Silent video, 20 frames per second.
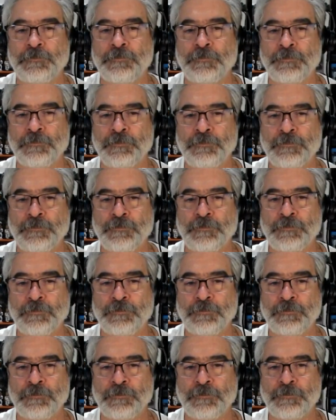
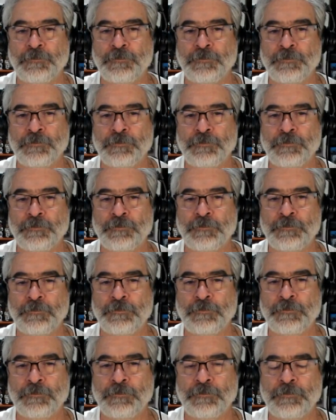
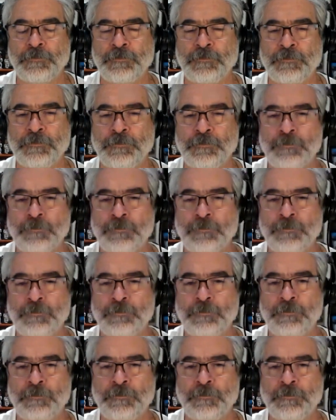
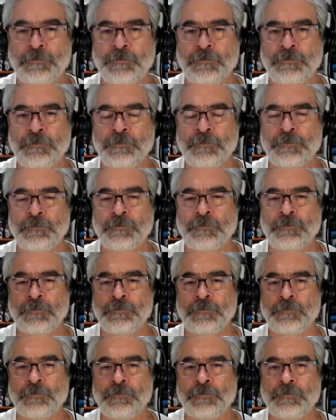
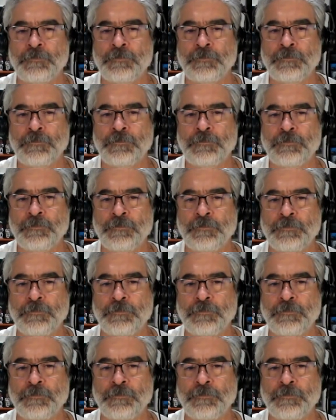The person shown says nothing.